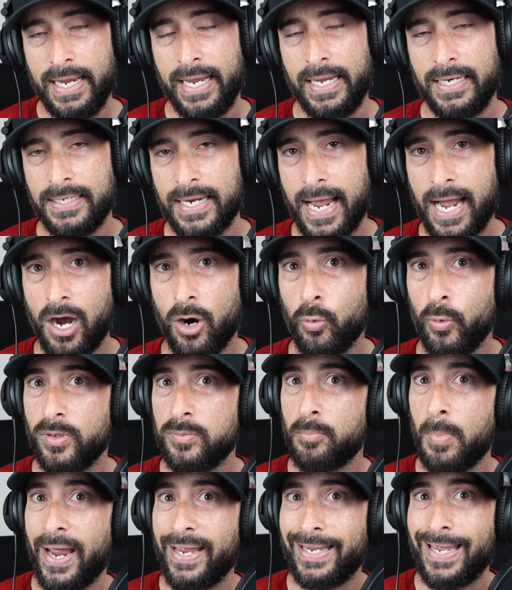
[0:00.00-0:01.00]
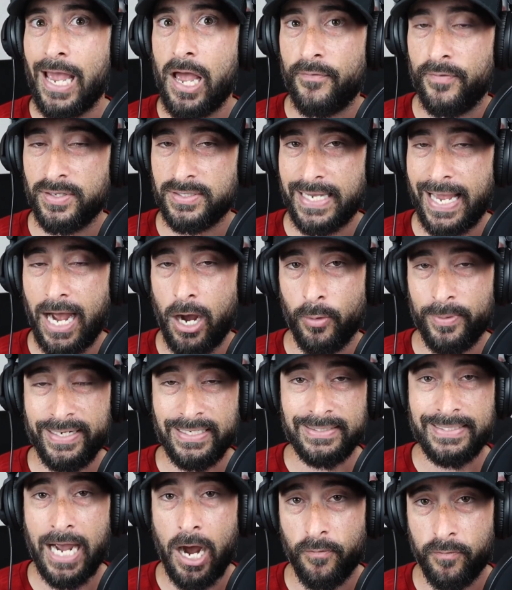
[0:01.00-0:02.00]
And now with Mike Evans out,
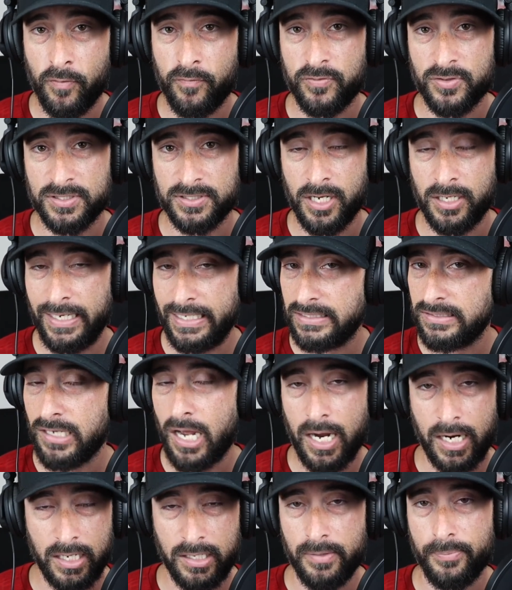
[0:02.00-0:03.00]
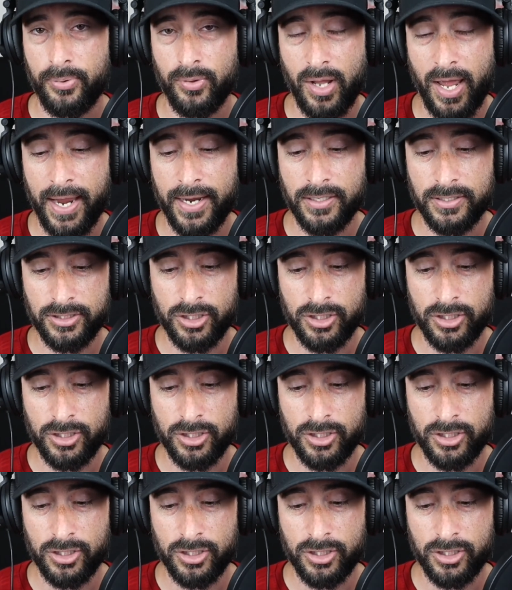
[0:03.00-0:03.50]
he's doubtful for Sunday. He's not going to play.